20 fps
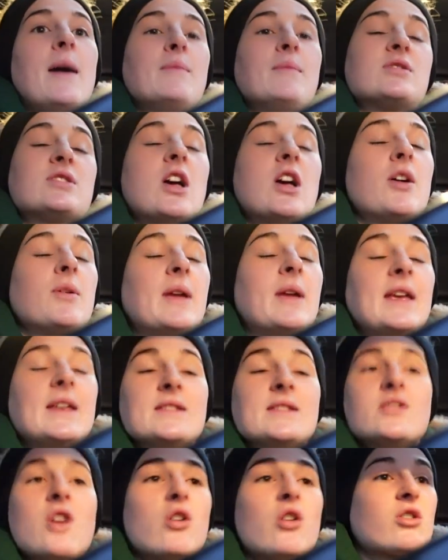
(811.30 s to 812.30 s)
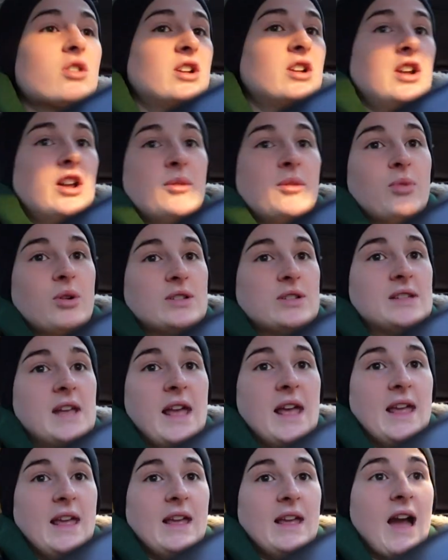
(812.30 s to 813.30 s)
So he's not going to look
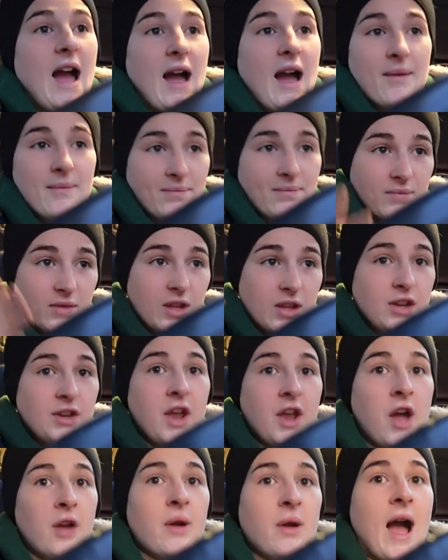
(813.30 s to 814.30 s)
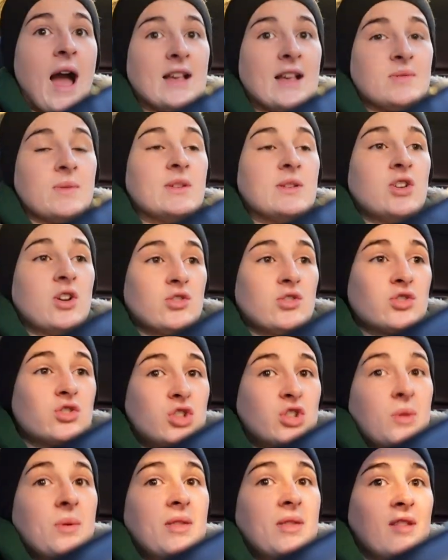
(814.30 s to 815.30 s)
pretty, you know, as we're
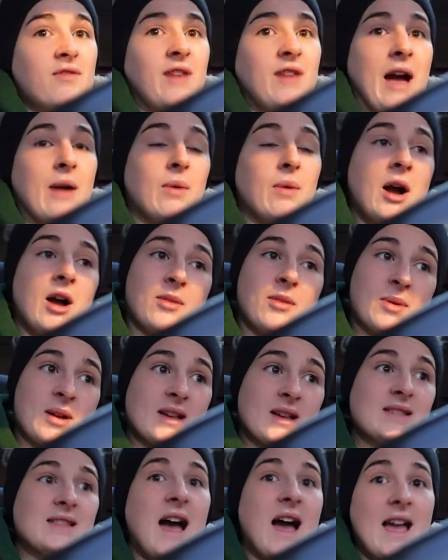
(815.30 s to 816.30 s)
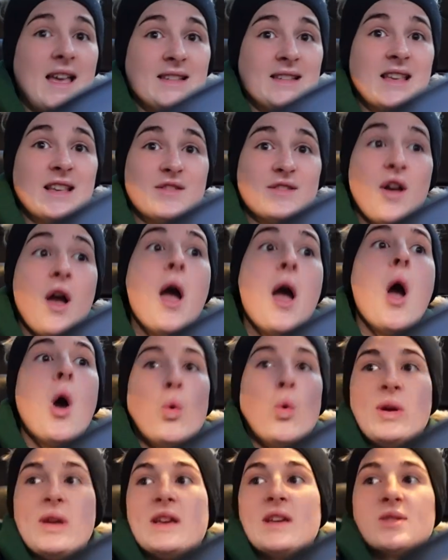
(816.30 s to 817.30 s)
doing the flat work, because that is his
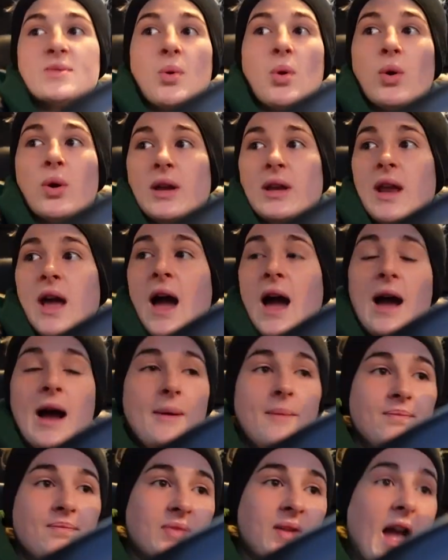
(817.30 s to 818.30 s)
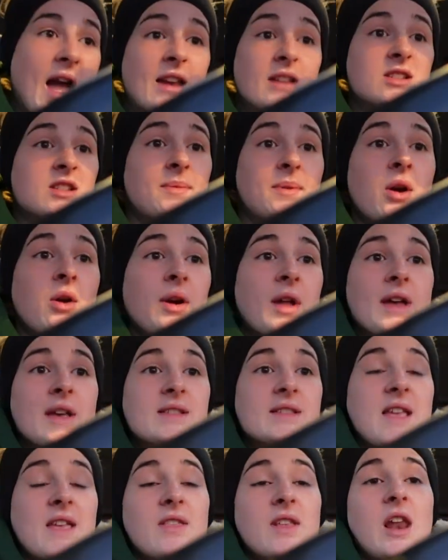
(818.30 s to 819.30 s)
weakest point. And to be
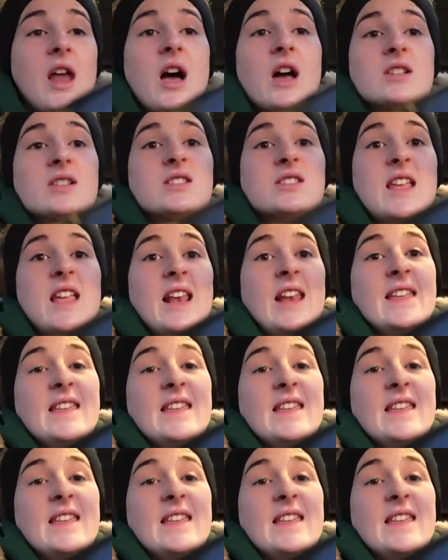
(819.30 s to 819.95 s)
honest, in the last nearly